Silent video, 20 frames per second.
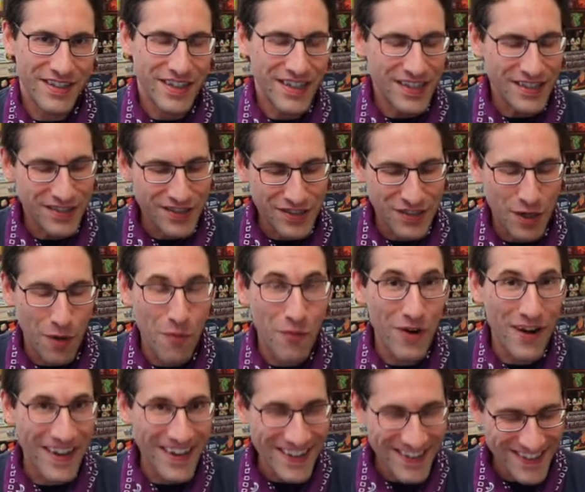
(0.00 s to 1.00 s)
in some
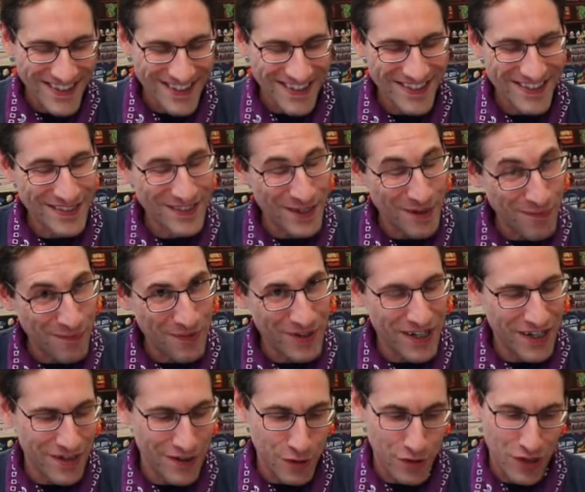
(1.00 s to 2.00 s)
ways, to some
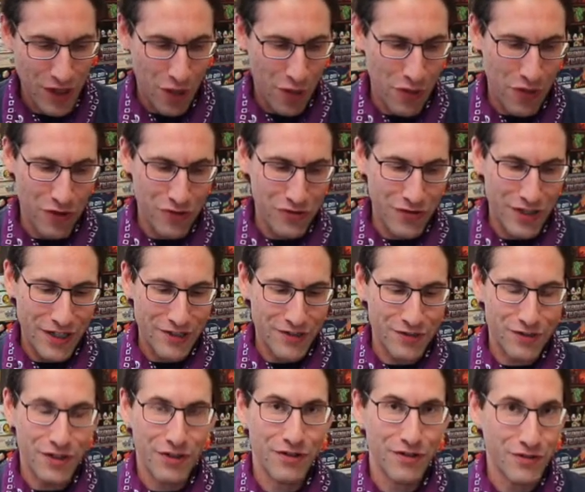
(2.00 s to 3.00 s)
players, there's like
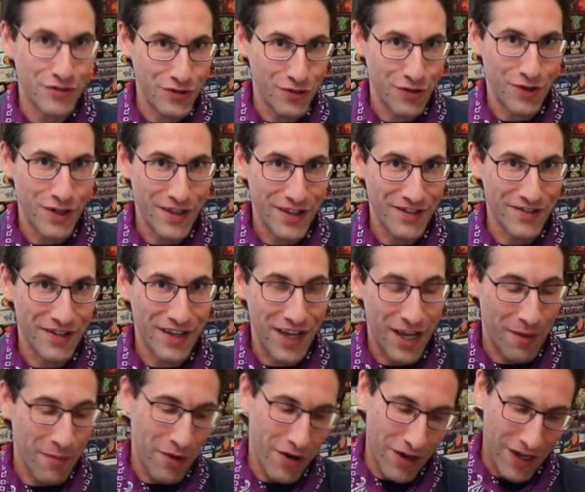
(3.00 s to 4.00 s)
zero joy in this
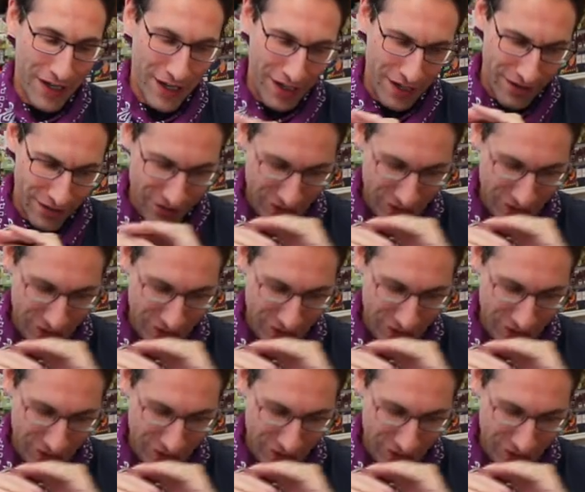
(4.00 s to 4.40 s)
game. Like, it is